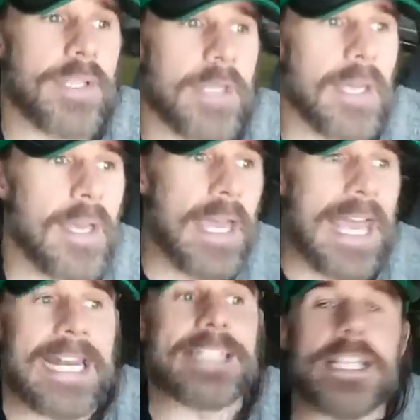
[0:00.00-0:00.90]
And
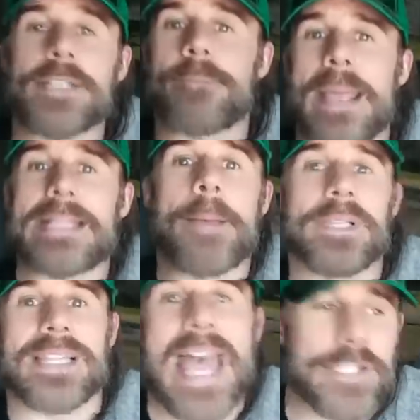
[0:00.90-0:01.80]
it doesn't make them
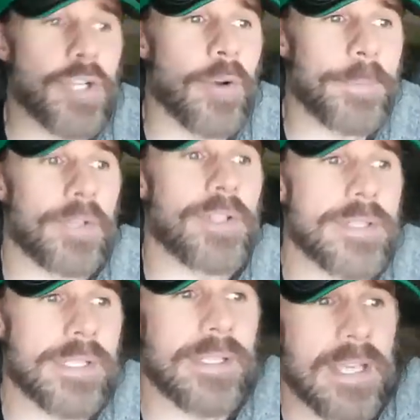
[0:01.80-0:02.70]
less criminals